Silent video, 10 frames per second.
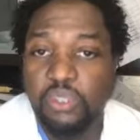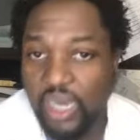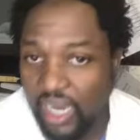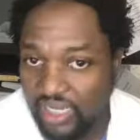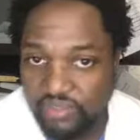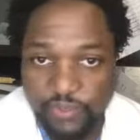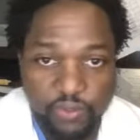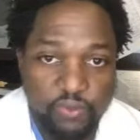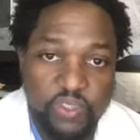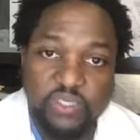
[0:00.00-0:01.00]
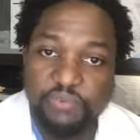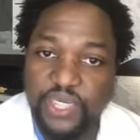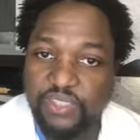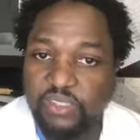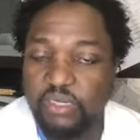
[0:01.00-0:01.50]
the hospital. These
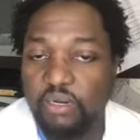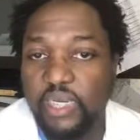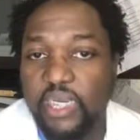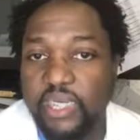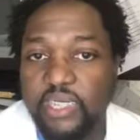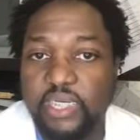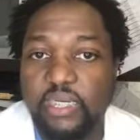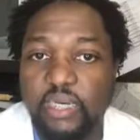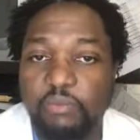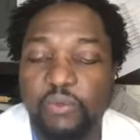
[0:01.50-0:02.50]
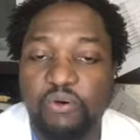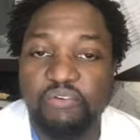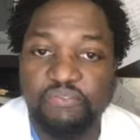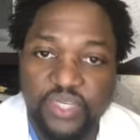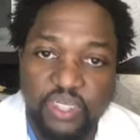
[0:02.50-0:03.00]
patients are ending up
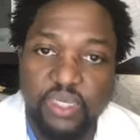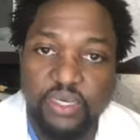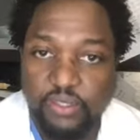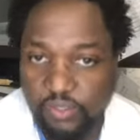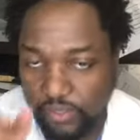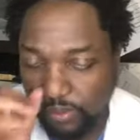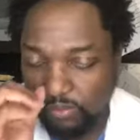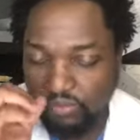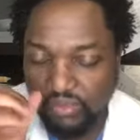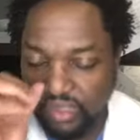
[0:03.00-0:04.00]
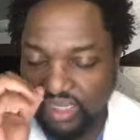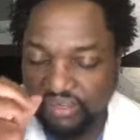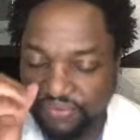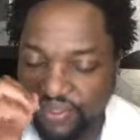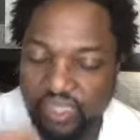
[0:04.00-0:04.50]
on ventilators. And
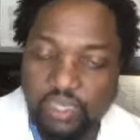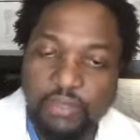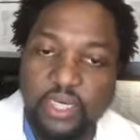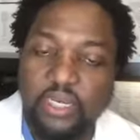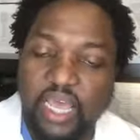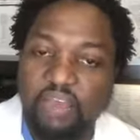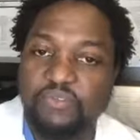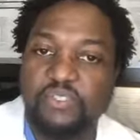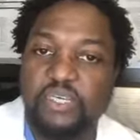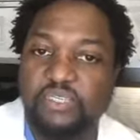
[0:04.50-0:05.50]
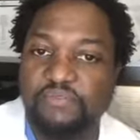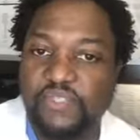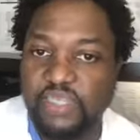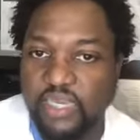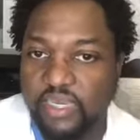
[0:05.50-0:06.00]
if you think about it, average length of
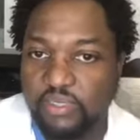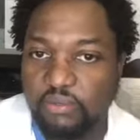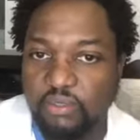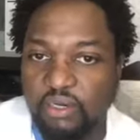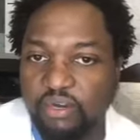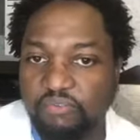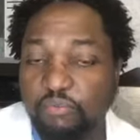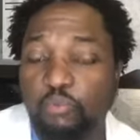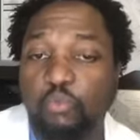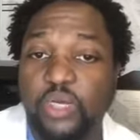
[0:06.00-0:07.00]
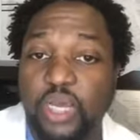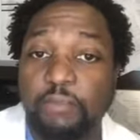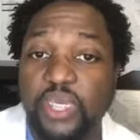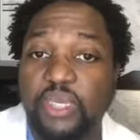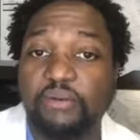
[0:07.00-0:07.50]
stay, from what
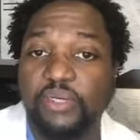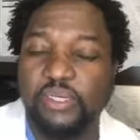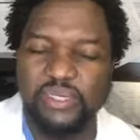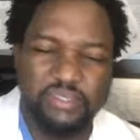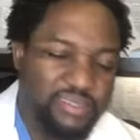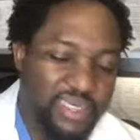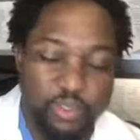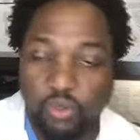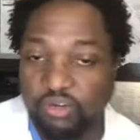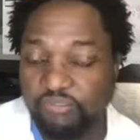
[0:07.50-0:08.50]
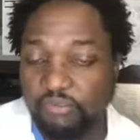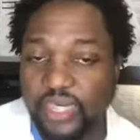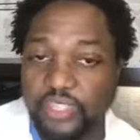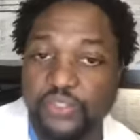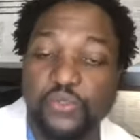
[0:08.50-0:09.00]
I'm hearing, is anywhere from
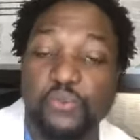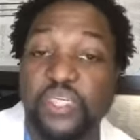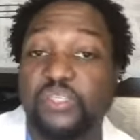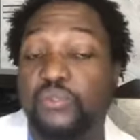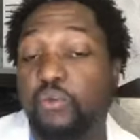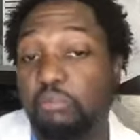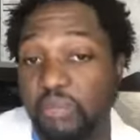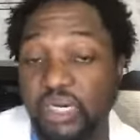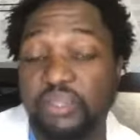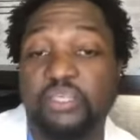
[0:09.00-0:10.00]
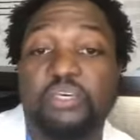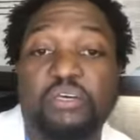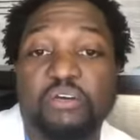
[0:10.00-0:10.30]
like 2 weeks to a month